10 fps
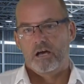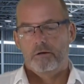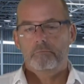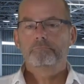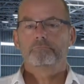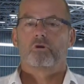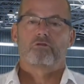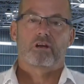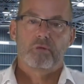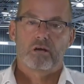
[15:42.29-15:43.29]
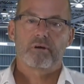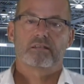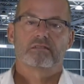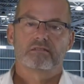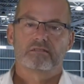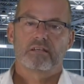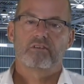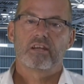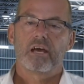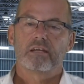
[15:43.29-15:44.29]
recommended practice
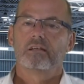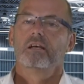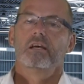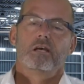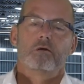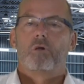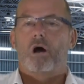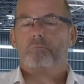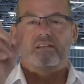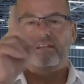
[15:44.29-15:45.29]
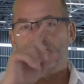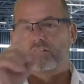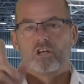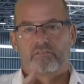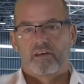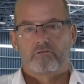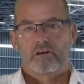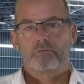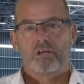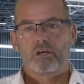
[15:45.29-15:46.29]
78, it might mean there's a lot of other
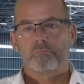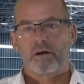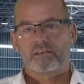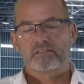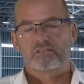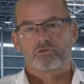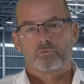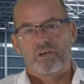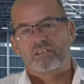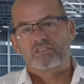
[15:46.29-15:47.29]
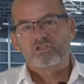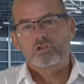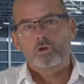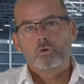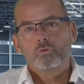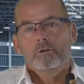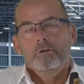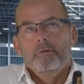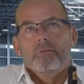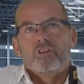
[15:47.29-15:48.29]
recommended practices where you're still,
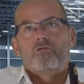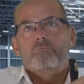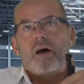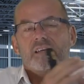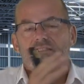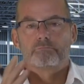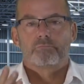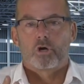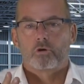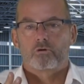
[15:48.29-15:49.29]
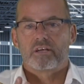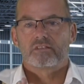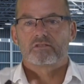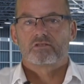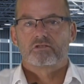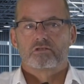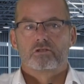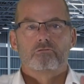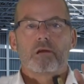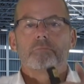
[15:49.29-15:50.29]
you've made some progress,
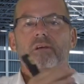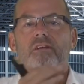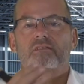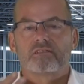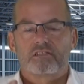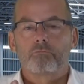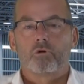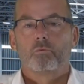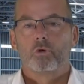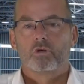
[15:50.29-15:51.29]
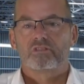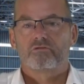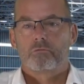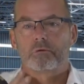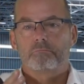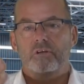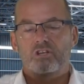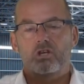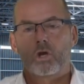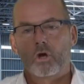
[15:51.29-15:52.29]
you're reaping some rewards from it, but
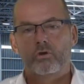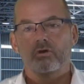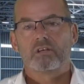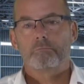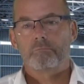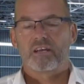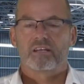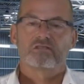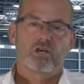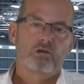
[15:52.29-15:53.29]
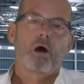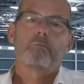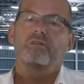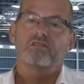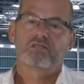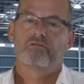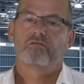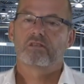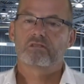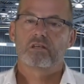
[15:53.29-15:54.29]
you know you can get better. So you might be just giving
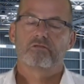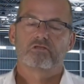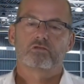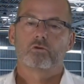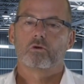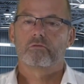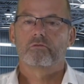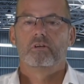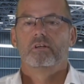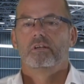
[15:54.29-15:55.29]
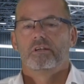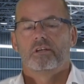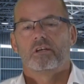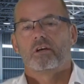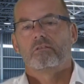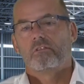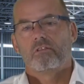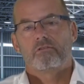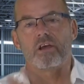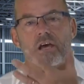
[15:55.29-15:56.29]
yourself a score of, you know,
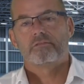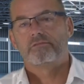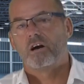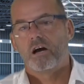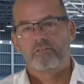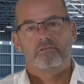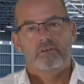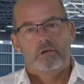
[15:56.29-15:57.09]
3 out of 5,